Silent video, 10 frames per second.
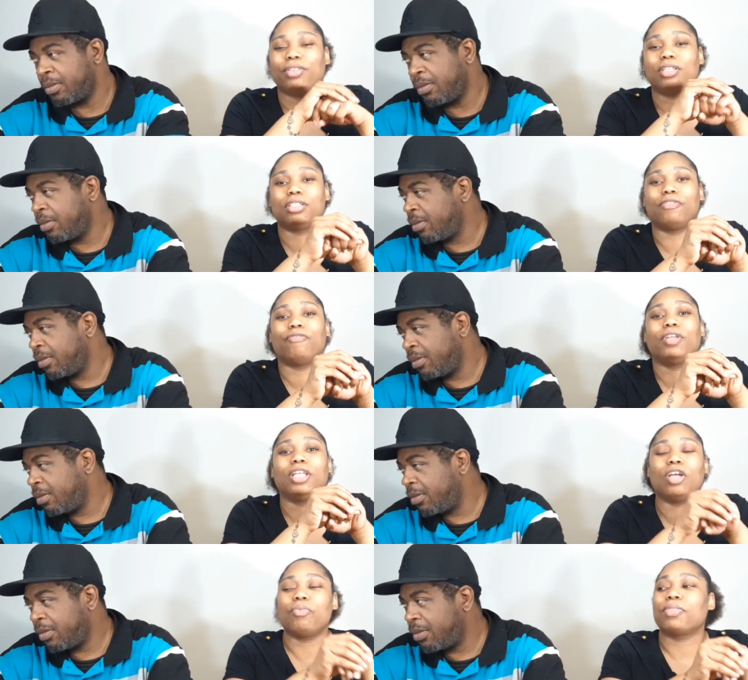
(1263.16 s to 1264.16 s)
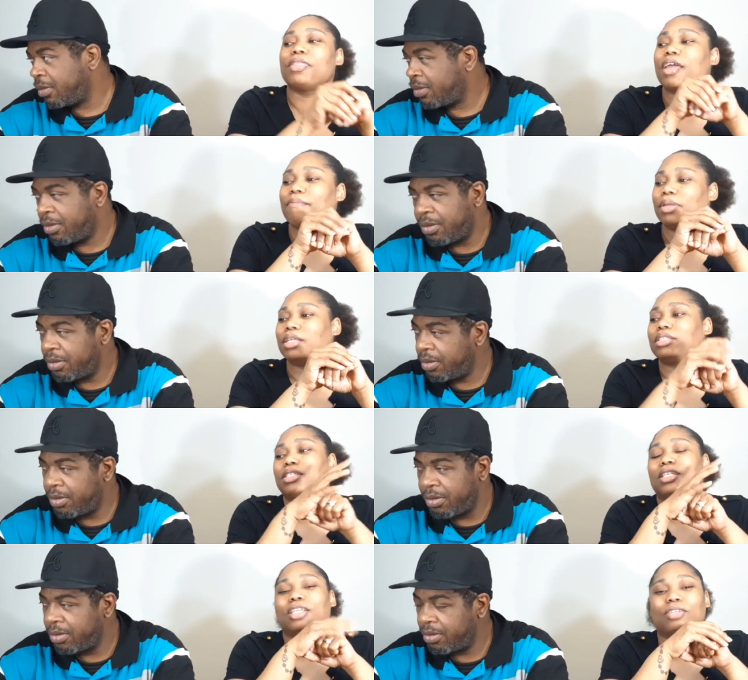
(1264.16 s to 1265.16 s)
Speaker 1: this video. With that being
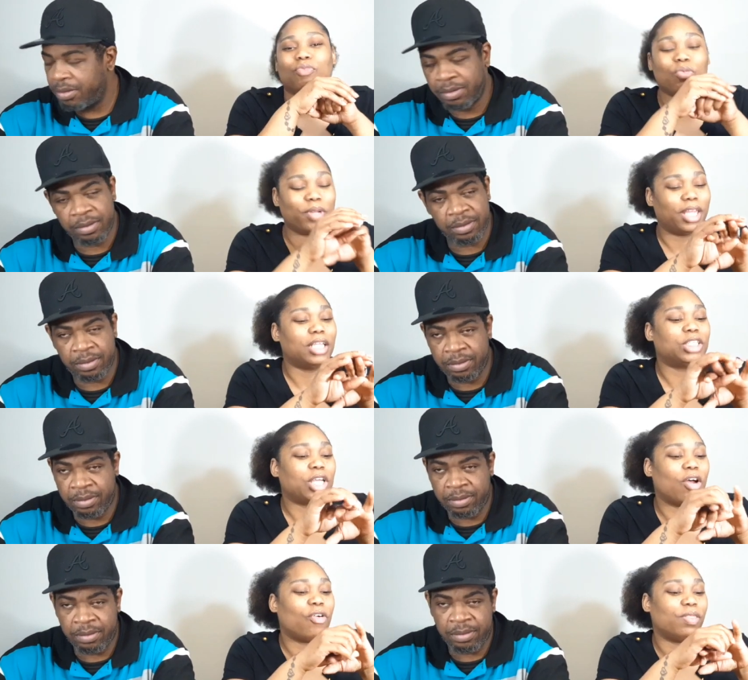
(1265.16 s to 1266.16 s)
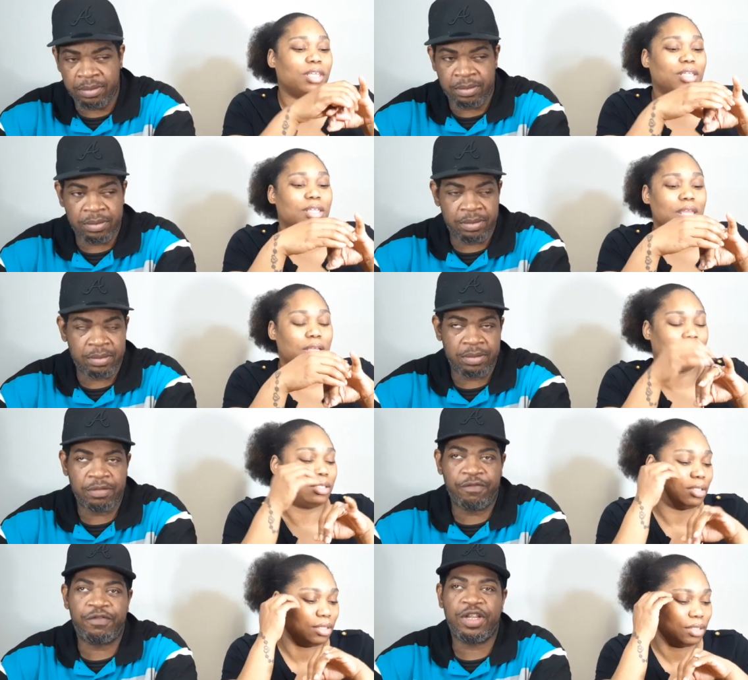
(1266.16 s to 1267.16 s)
said, we will catch y'all on the next
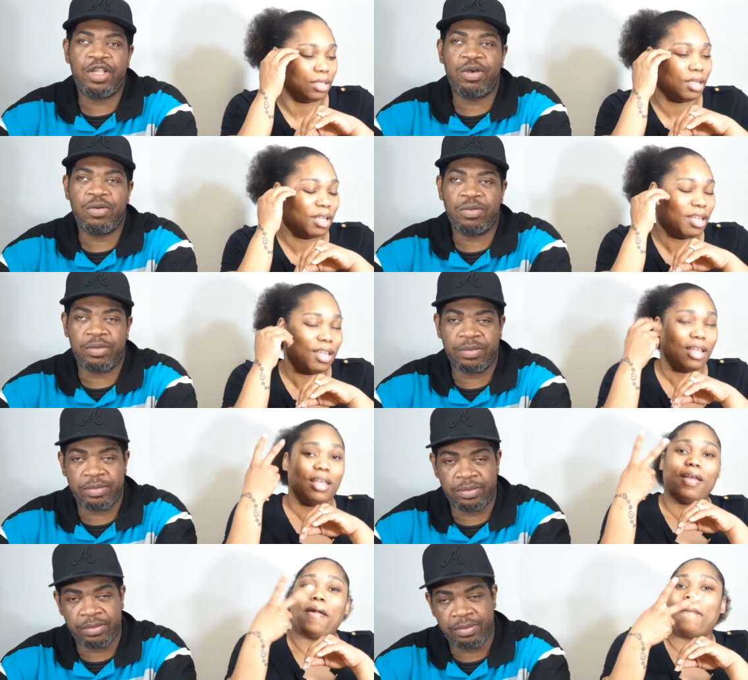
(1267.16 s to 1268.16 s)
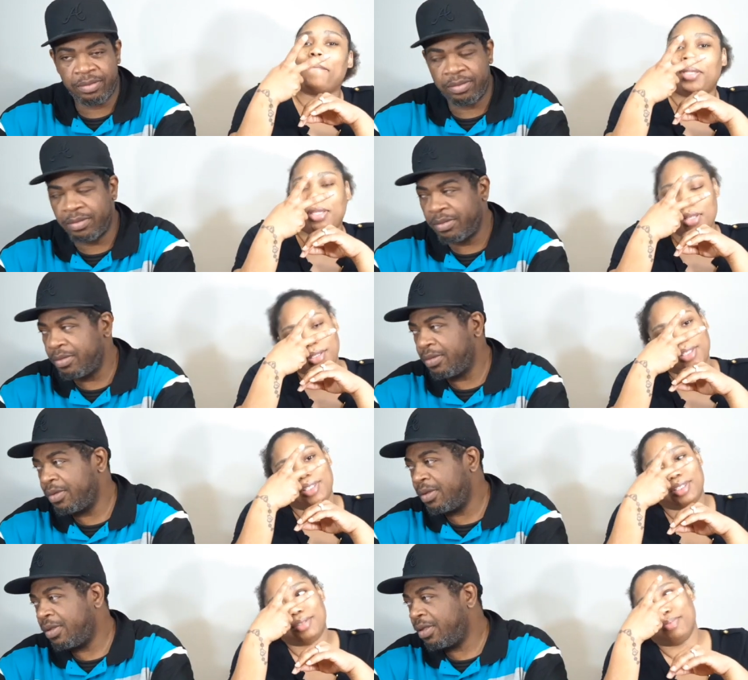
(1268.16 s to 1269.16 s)
Speaker 2: video.
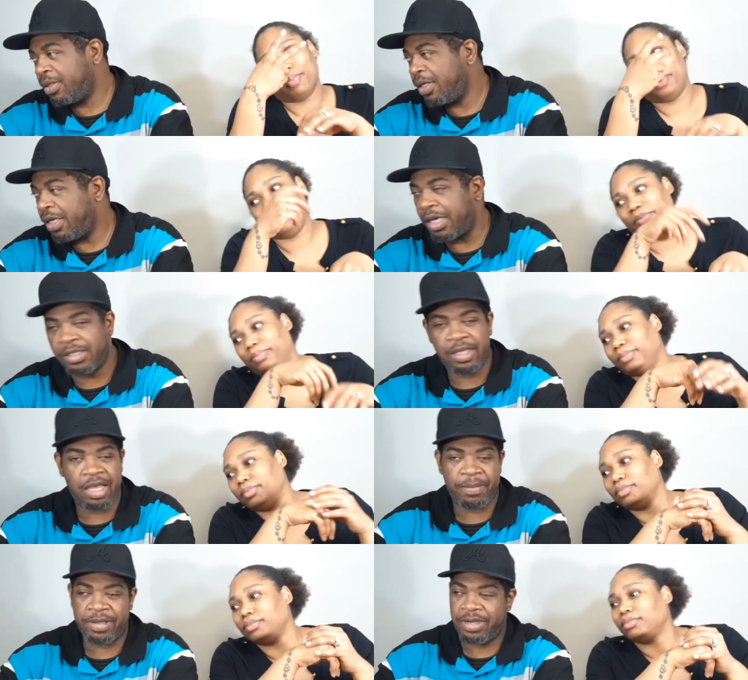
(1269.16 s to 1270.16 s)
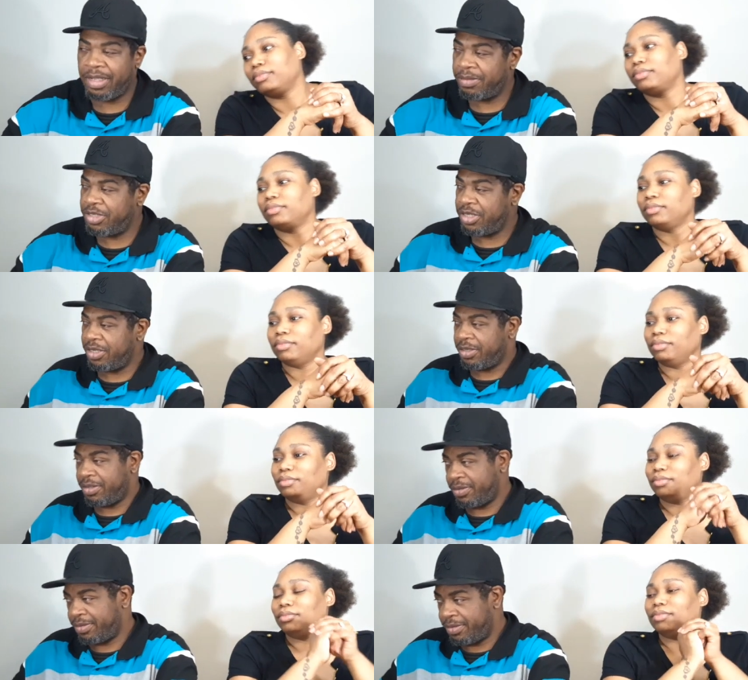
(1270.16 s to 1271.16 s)
Speaker 1: Peace.
Speaker 2: You can't stay out my damn chair.
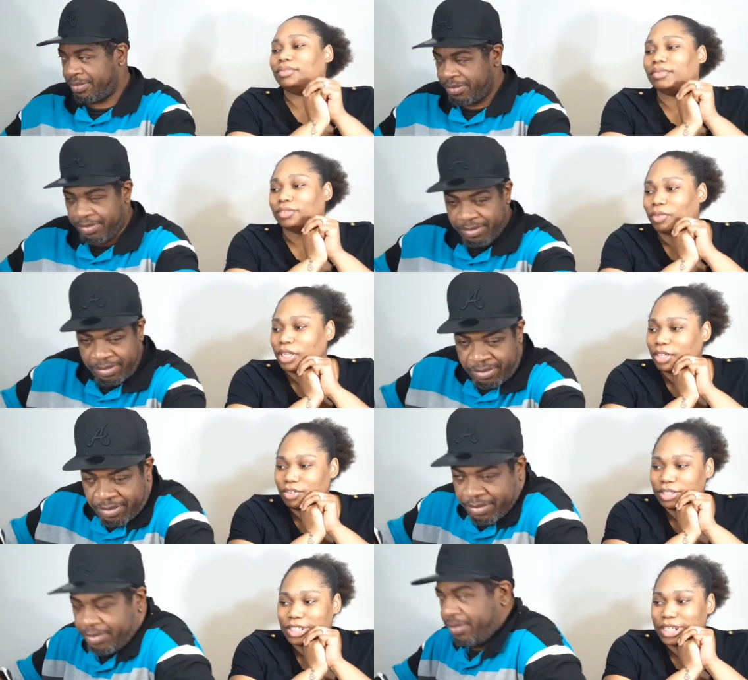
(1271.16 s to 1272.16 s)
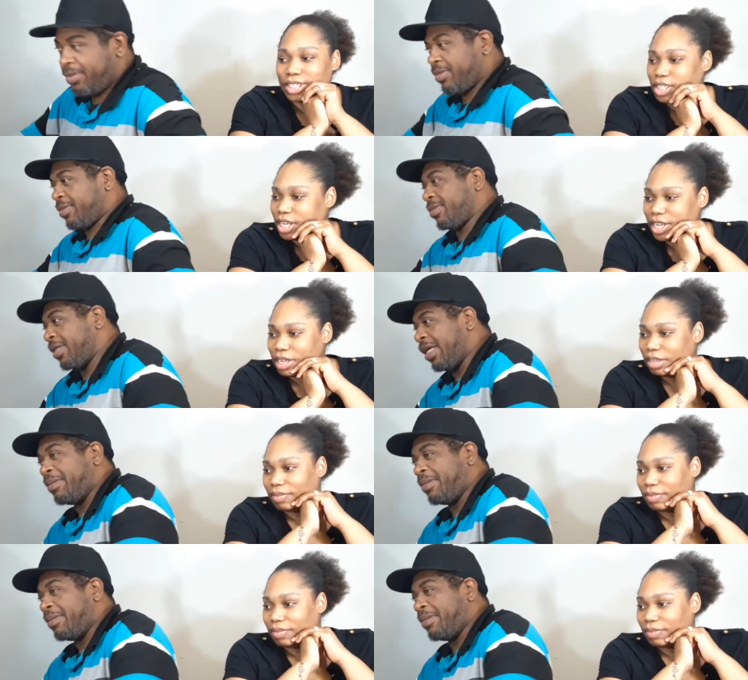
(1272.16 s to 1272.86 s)
Speaker 1: What you doing, Jet Jet? In